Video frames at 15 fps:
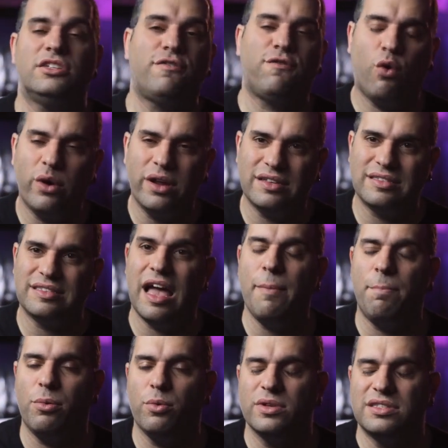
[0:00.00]
For
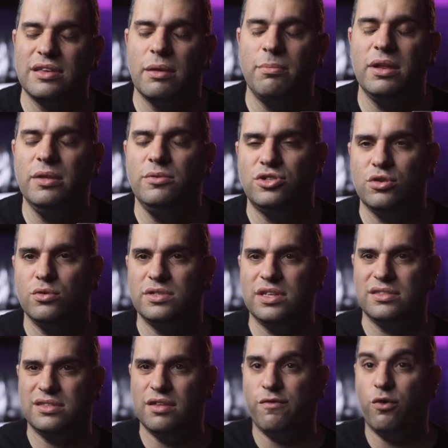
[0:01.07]
example, when somebody
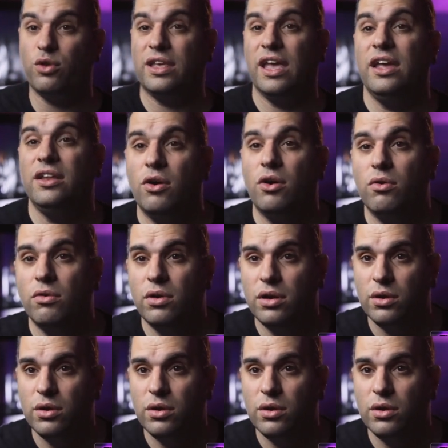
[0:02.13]
chooses the volcano,